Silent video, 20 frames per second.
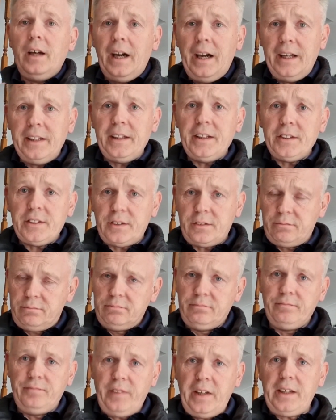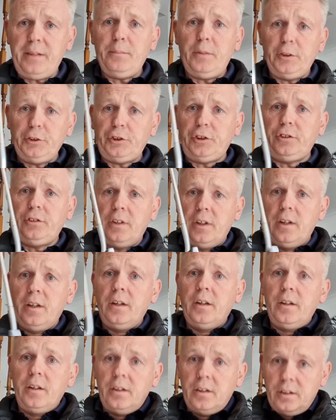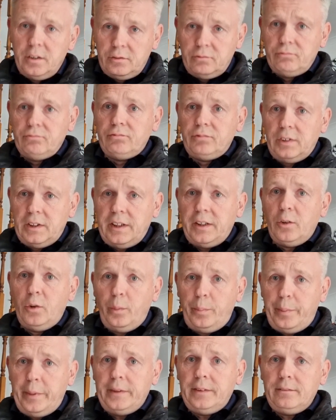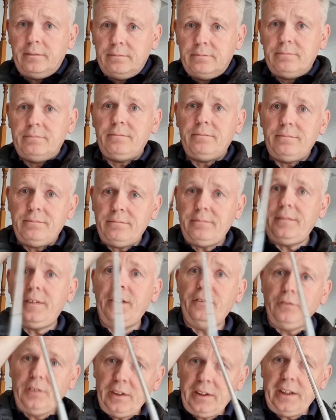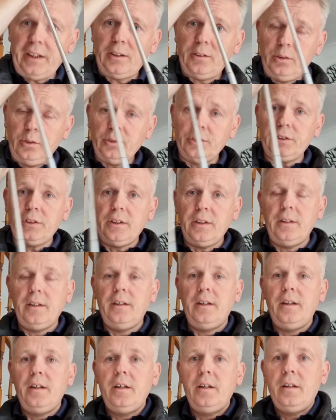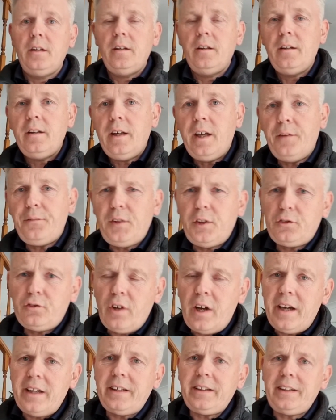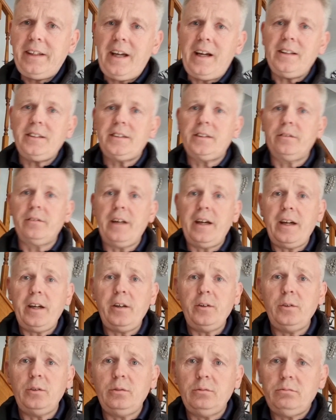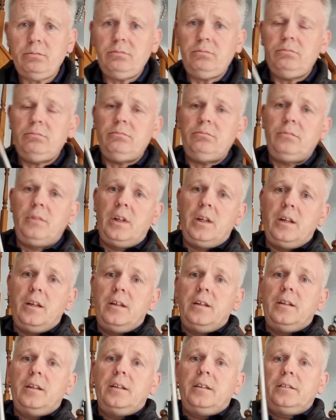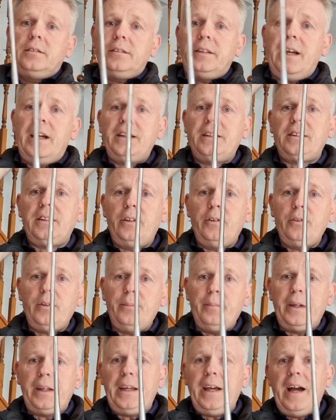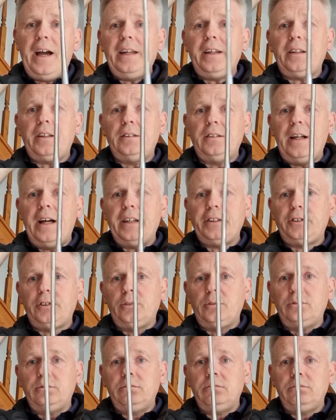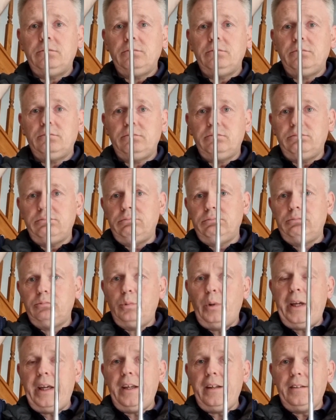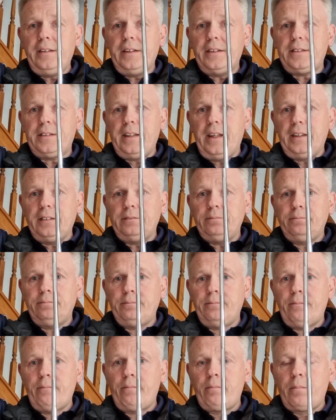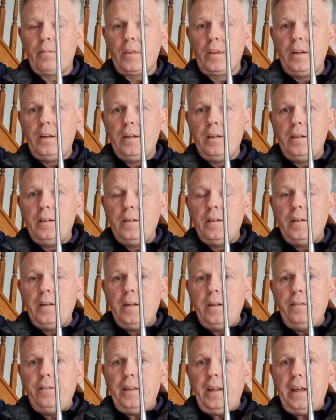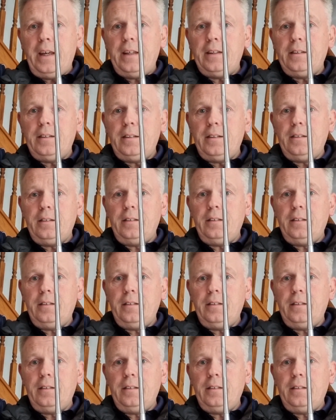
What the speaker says: And it's very much really open to really closed. If you try and cancel out the mechanical actual weight of this thing, then